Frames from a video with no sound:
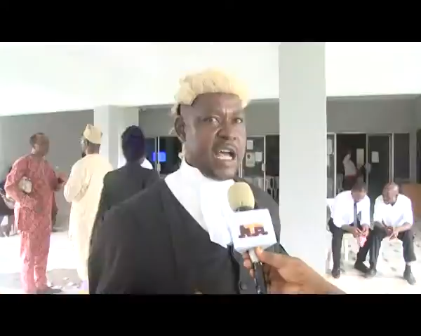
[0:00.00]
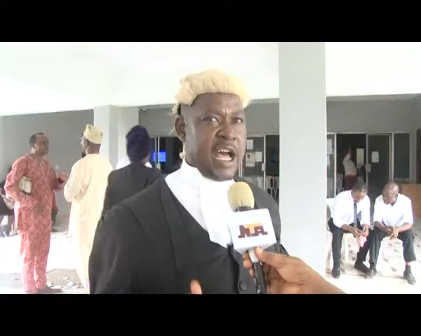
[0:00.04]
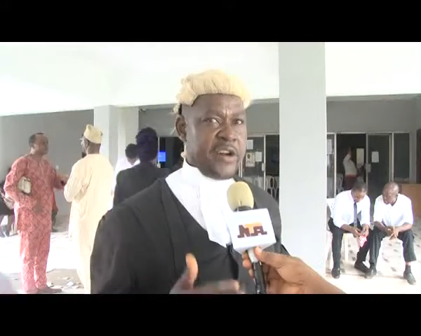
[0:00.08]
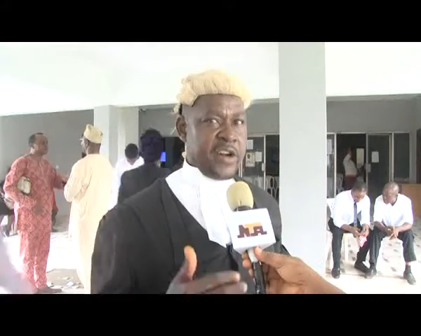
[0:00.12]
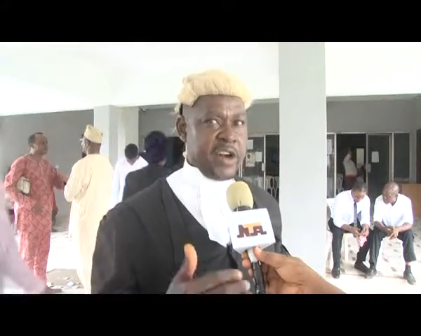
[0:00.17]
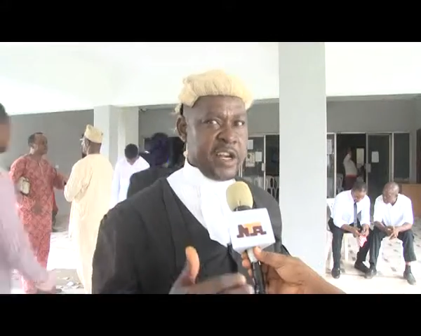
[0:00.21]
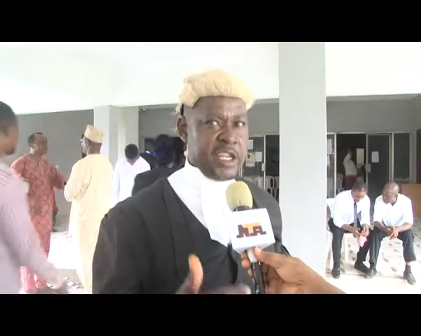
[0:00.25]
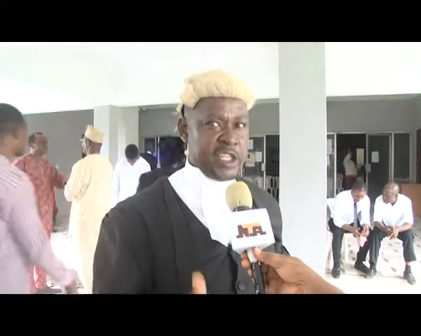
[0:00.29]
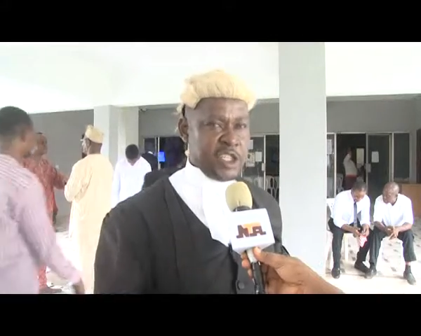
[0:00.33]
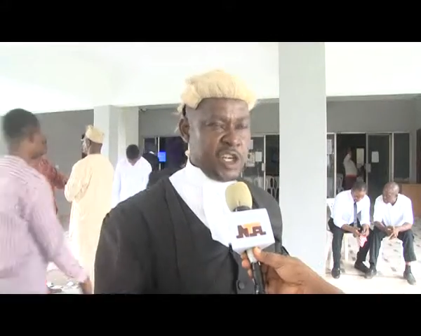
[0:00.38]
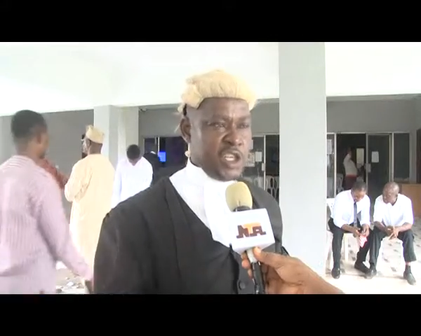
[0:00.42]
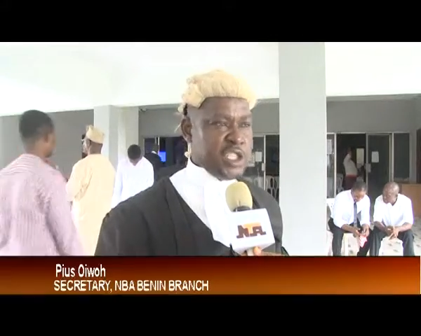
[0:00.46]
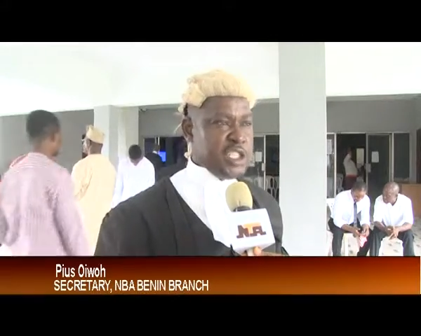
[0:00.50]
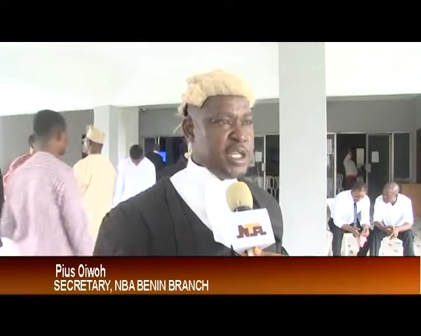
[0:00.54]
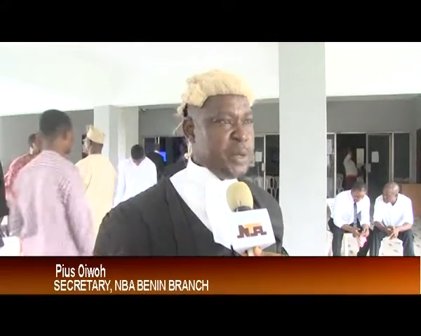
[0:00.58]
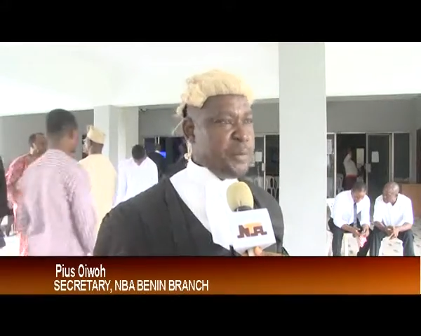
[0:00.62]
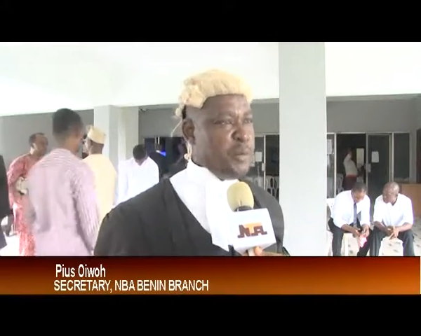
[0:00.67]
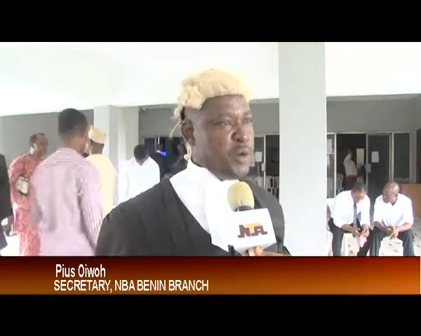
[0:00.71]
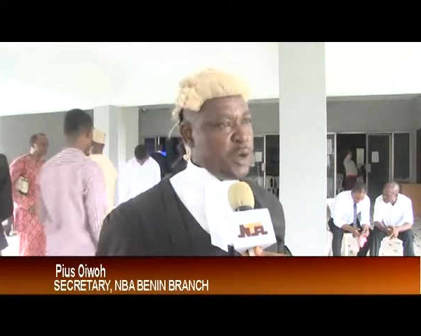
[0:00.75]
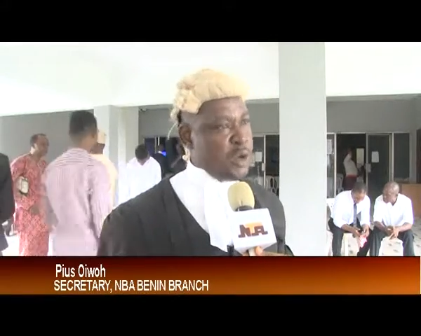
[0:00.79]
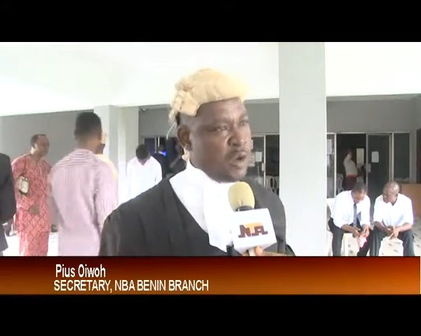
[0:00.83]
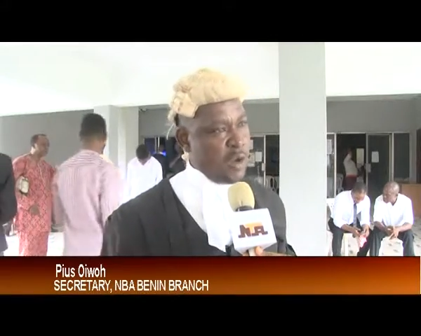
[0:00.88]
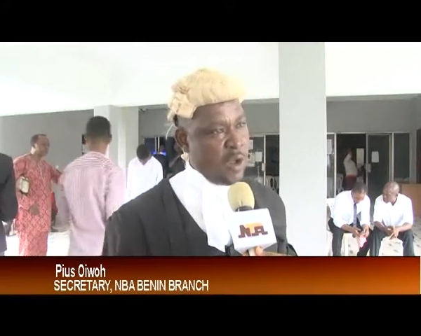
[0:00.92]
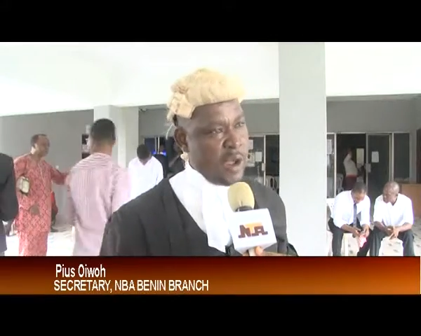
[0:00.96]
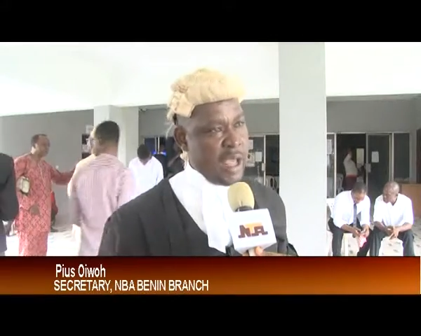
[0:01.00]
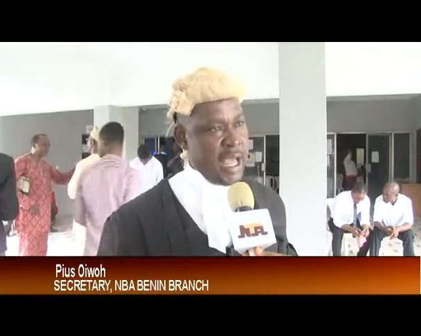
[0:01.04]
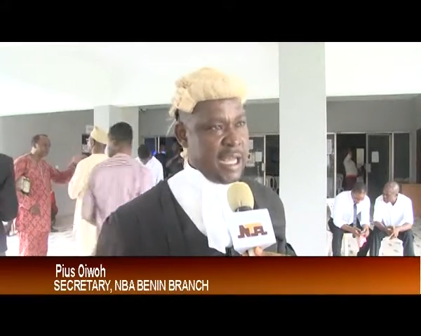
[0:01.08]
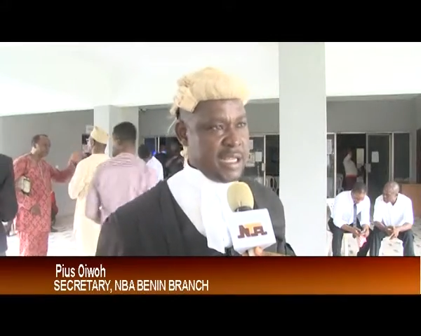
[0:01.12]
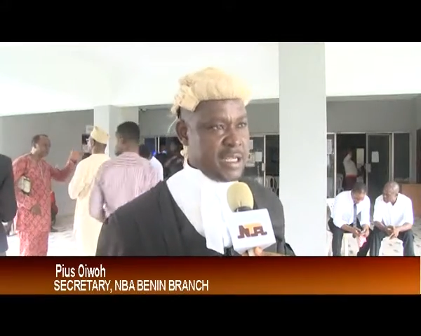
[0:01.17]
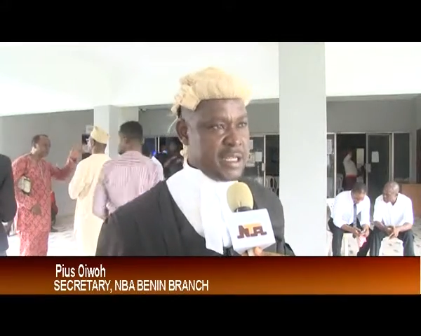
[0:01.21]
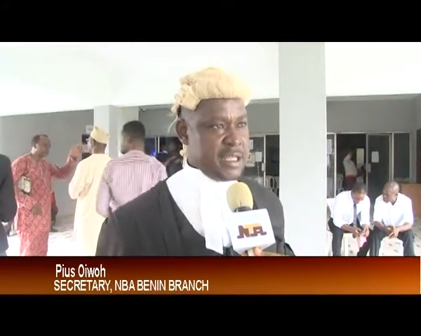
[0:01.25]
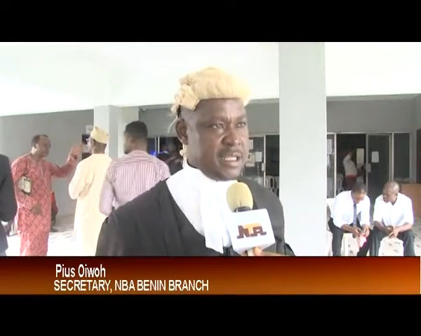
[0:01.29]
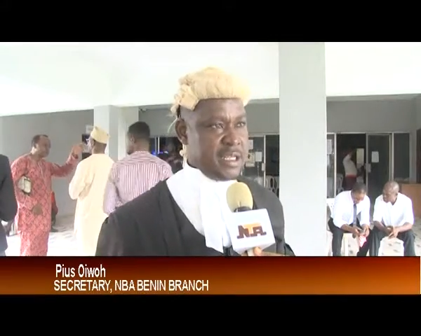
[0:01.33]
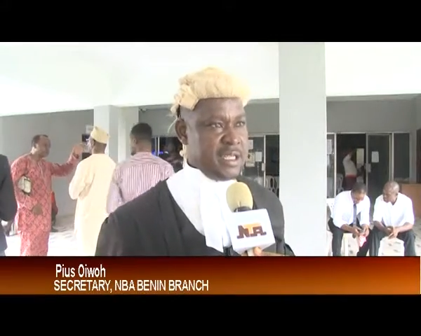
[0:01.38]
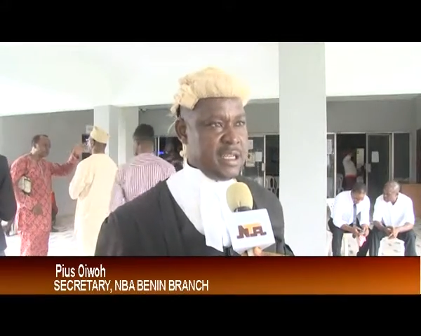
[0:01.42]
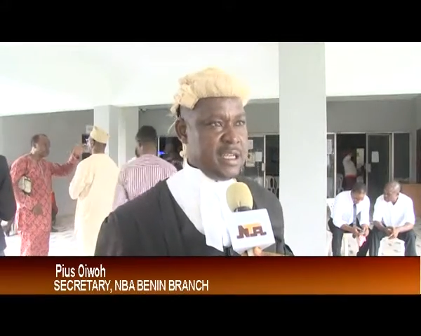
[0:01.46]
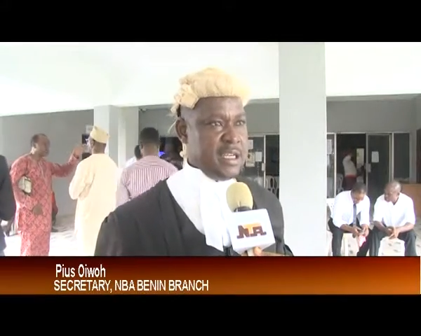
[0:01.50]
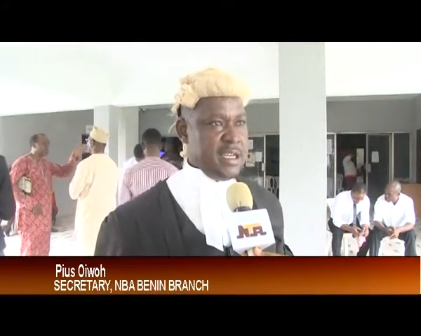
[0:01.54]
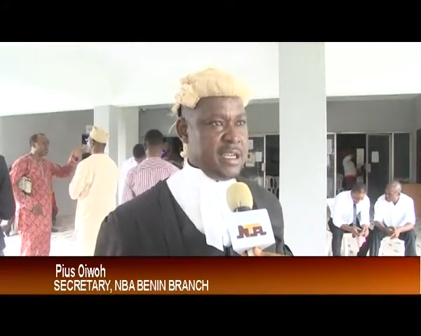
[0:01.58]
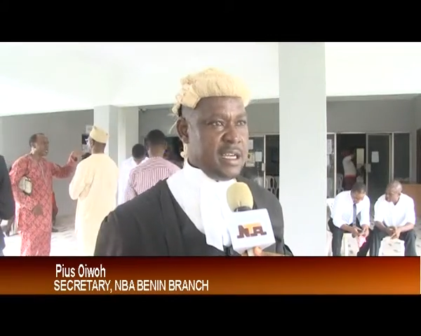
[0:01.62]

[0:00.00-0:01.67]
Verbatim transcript: Her relationship with lawyers